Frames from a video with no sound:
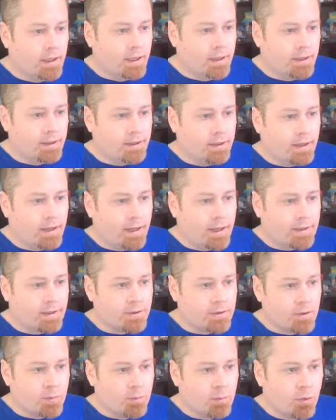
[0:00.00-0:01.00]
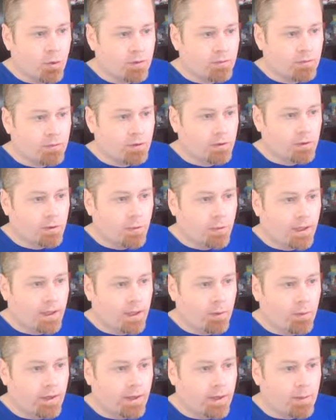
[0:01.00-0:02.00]
It did act as support for a little
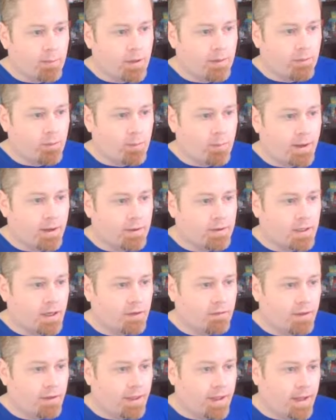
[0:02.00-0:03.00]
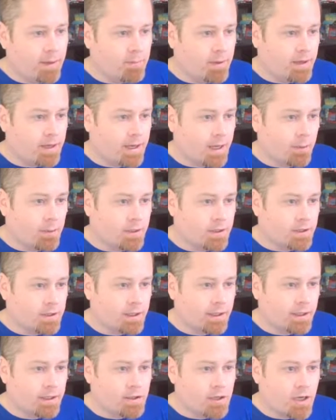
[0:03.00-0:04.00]
while. We got a bit of a bounce off of that, but now we're just
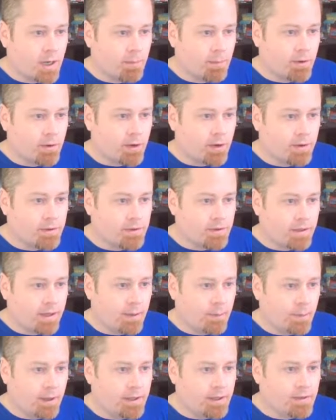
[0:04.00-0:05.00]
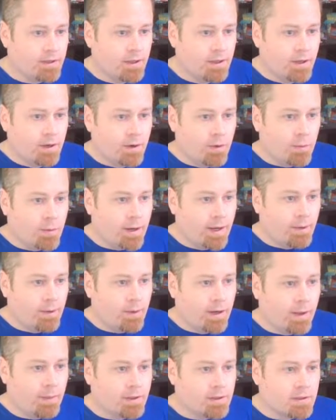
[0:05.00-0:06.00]
kind of chopping around sideways right
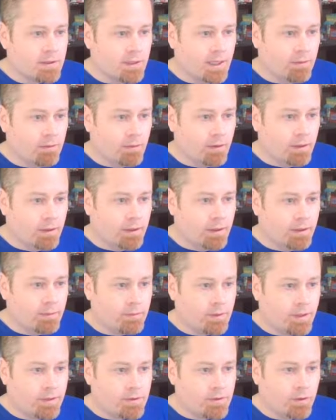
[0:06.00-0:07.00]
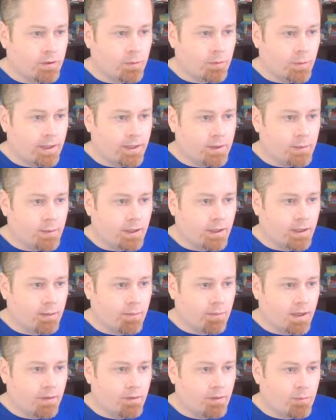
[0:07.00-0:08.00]
around this level. At certain weeks we get
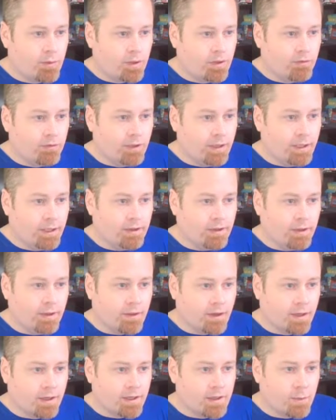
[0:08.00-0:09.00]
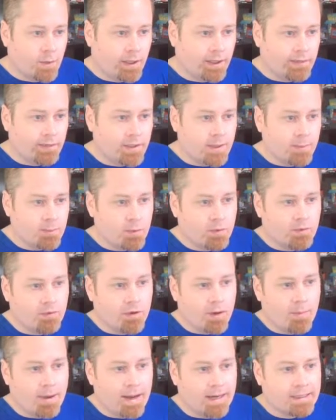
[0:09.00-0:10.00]
above it briefly, then the next week it seems to
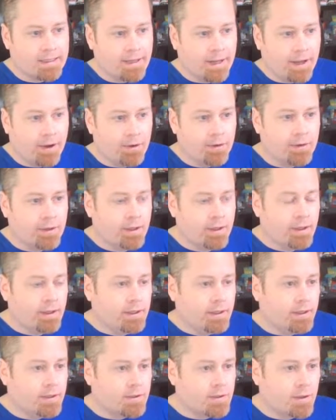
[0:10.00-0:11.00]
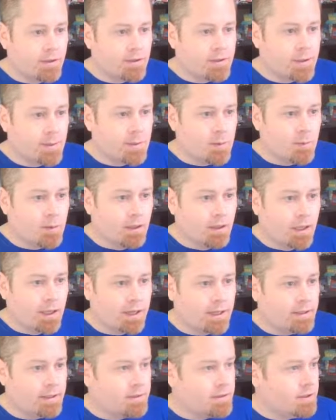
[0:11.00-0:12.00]
fall back down, and so there seems to be a lot
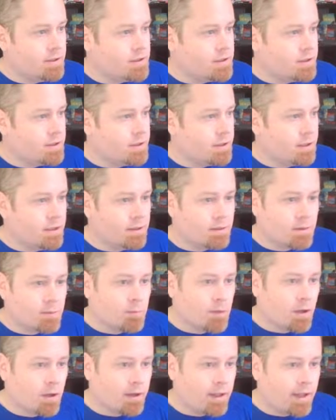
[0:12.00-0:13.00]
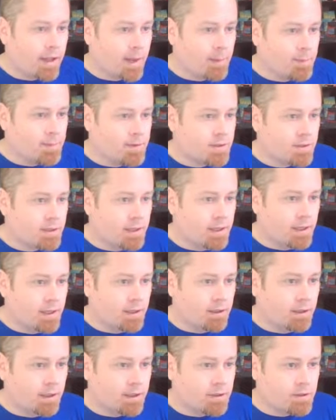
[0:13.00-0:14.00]
of indecision in the small caps, a
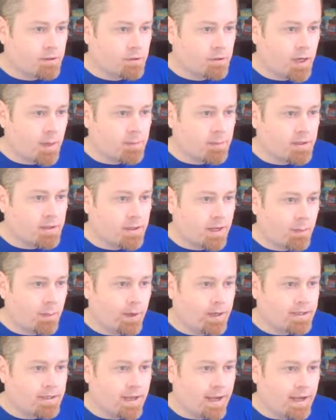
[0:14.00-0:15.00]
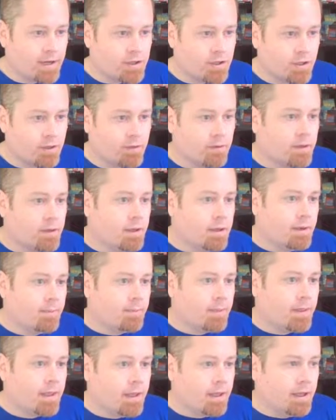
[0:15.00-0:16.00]
lot of choppy sideways action.
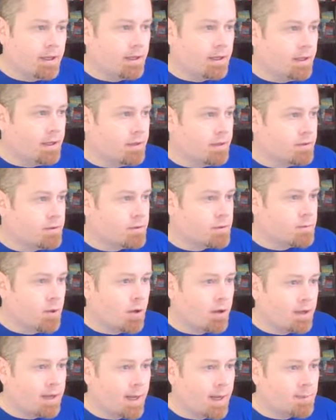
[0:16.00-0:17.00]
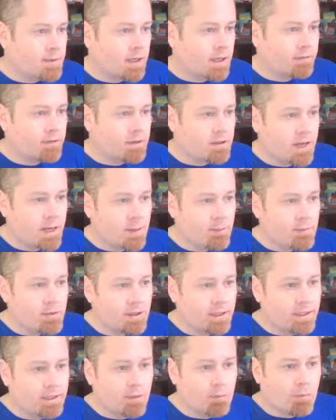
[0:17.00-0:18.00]
And the small caps oftentimes
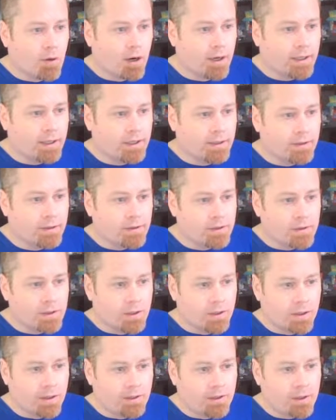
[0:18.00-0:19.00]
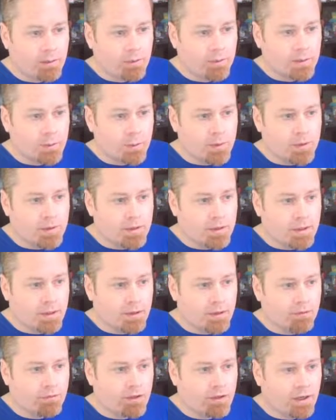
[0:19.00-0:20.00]
lead the market, and so I think once we see a
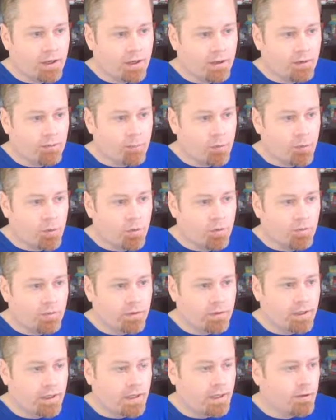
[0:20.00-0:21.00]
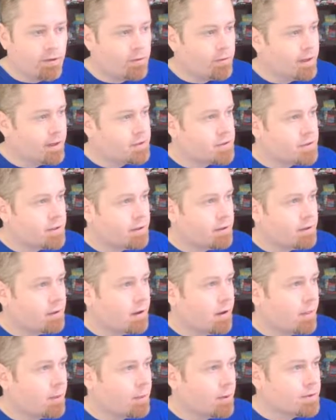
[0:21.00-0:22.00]
definitive move in either direction
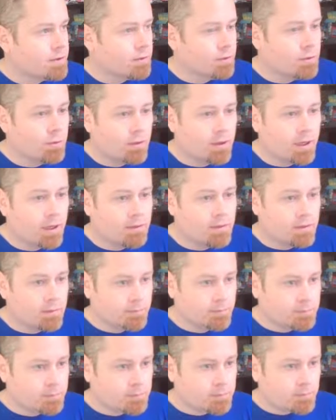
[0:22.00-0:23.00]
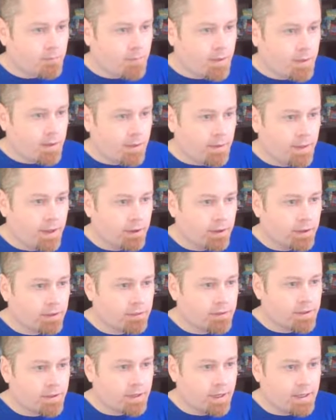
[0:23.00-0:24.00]
on the Russell 2000, that'll give
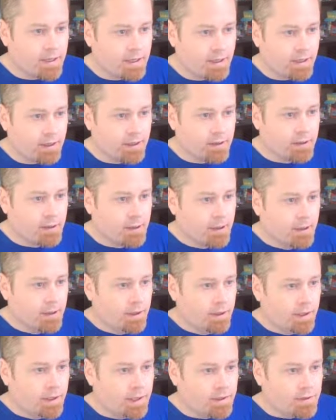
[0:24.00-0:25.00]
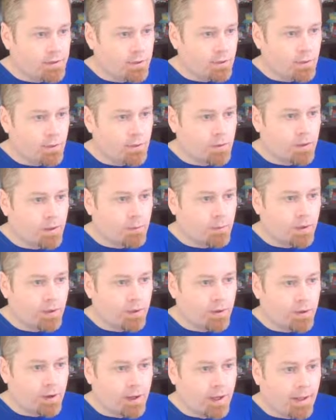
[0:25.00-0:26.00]
us an idea as to whether
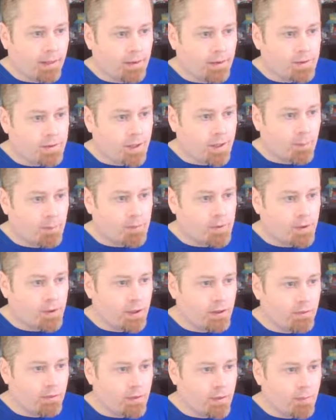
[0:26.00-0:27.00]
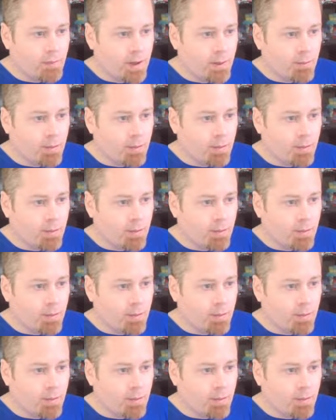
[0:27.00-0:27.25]
or not there's an opportunity for a bear